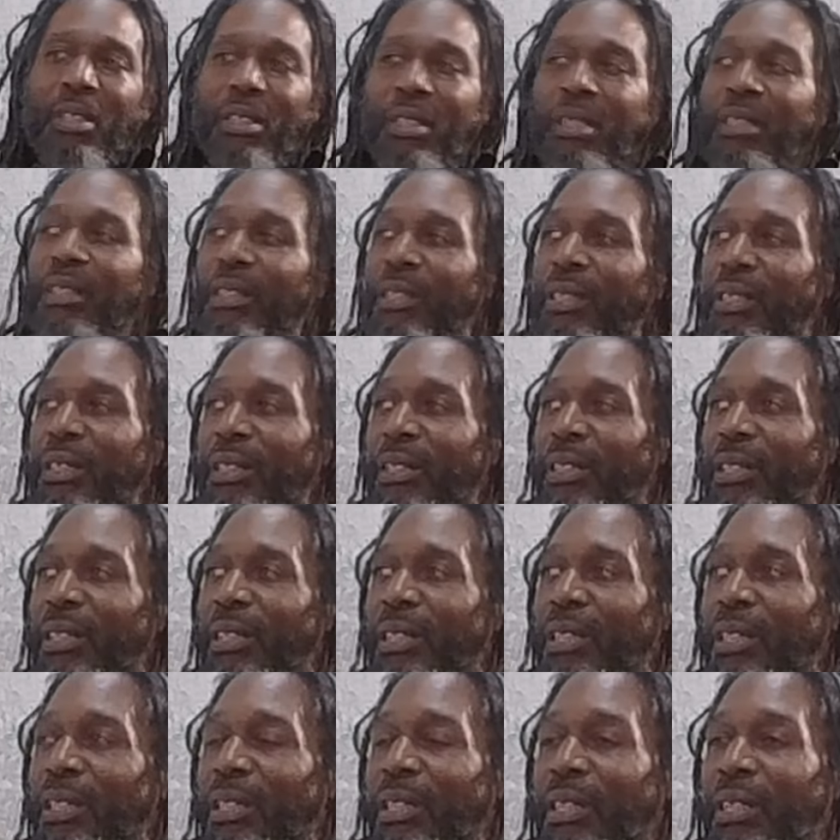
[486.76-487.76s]
Yeah, you
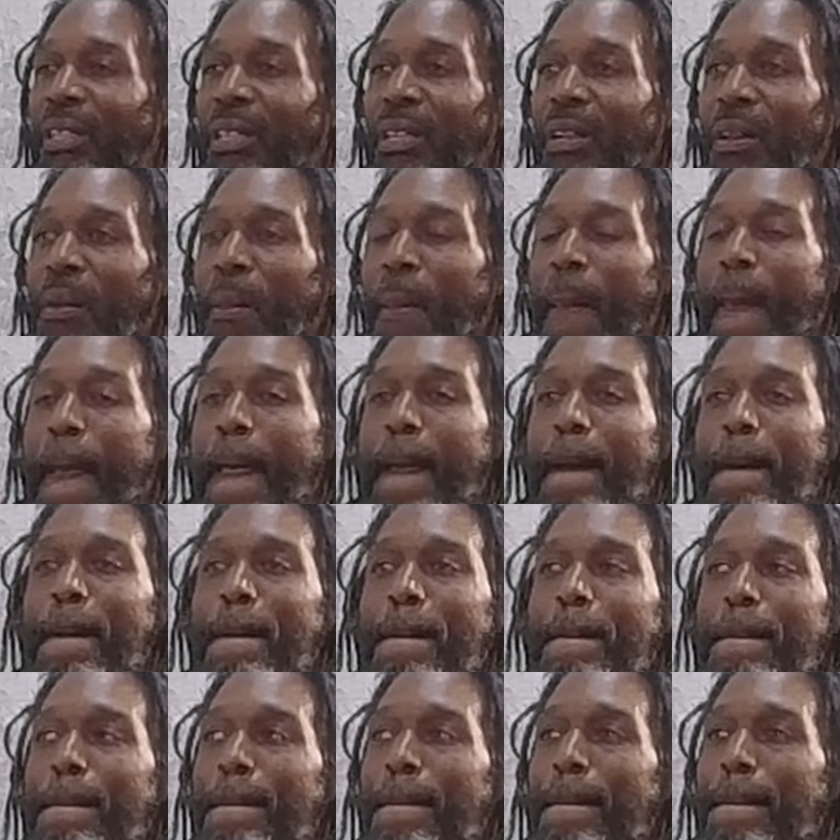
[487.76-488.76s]
definitely did your shit, though. I
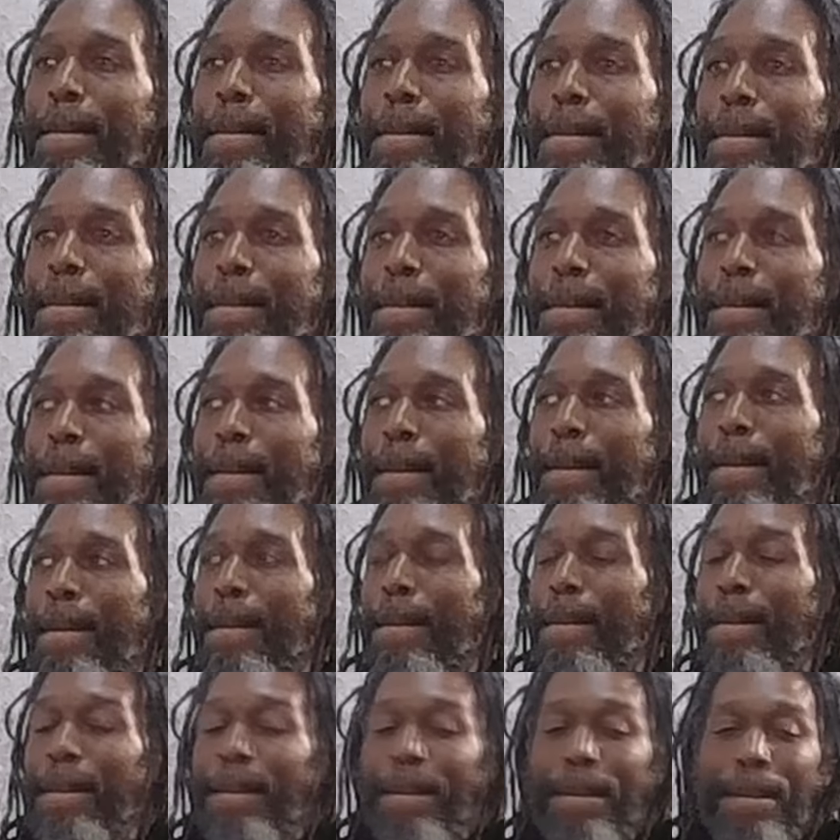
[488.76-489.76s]
mean, from the music that
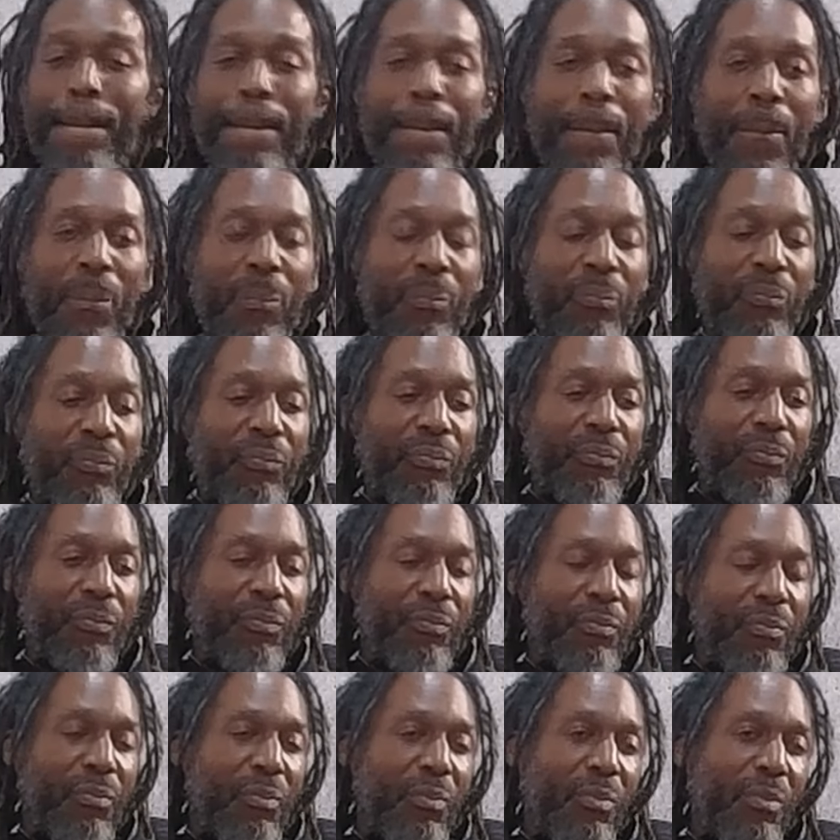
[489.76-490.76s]
we know that you done,
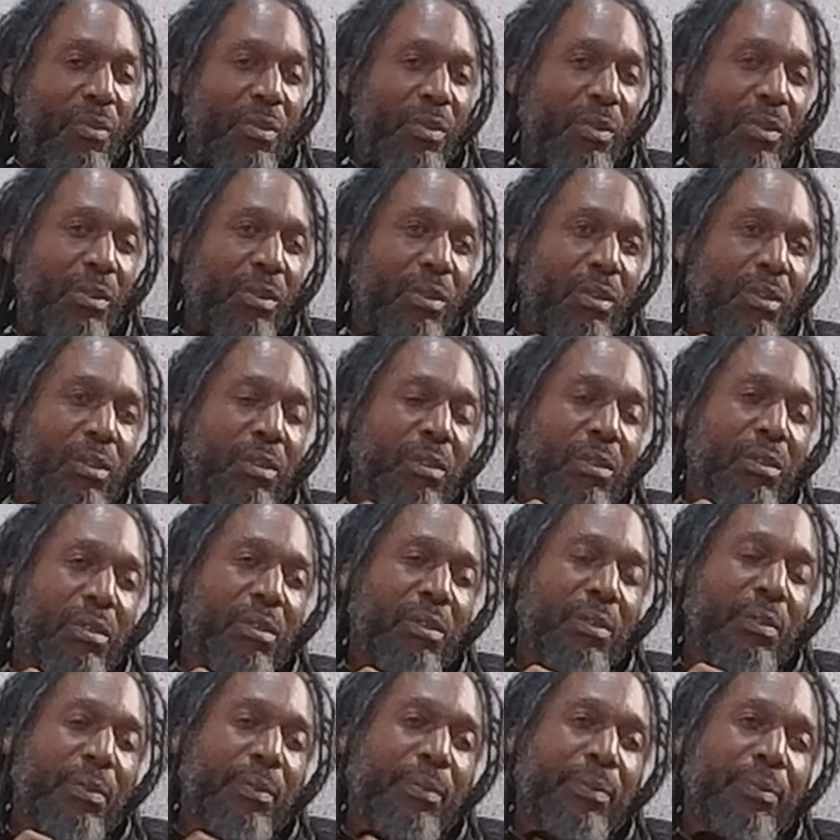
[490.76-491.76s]
we know you know your
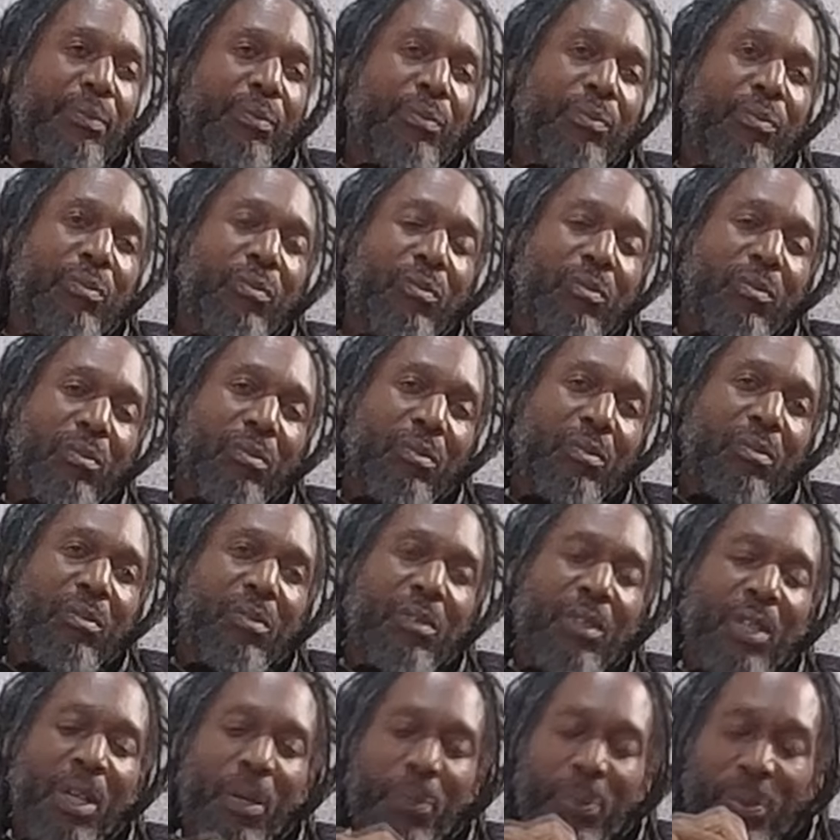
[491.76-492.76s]
shit. You know what I mean?
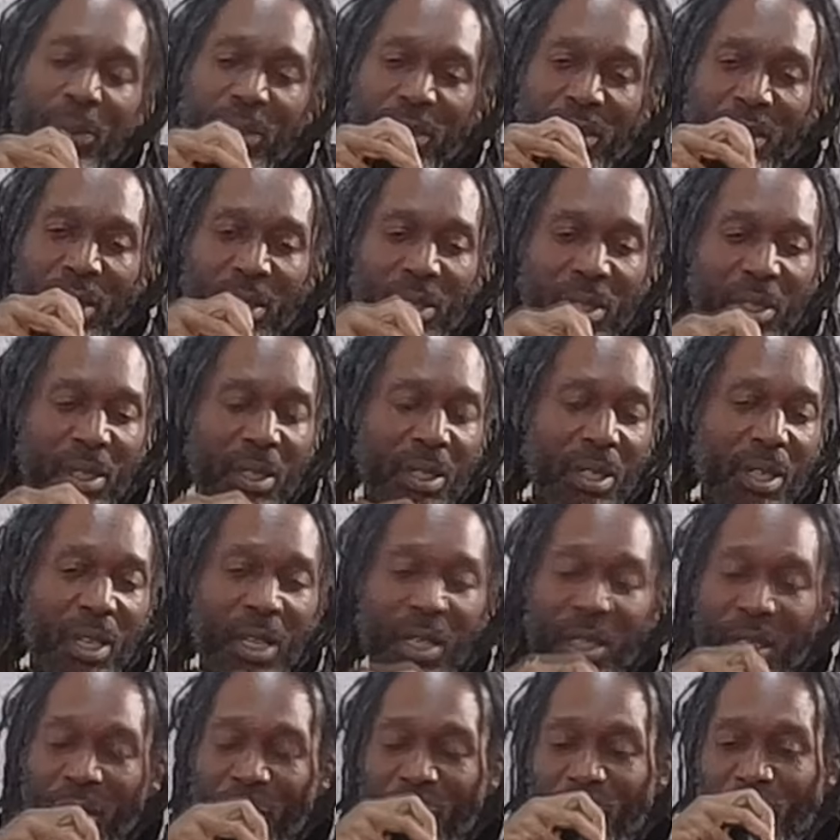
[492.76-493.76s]
I appreciate that. I
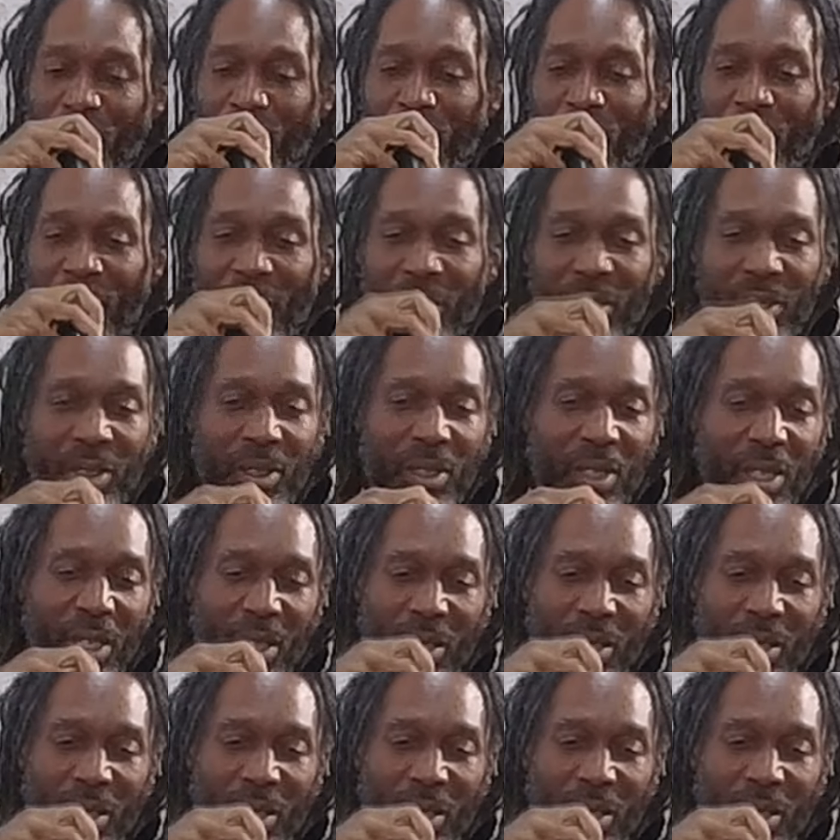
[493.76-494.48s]
learned from the best. I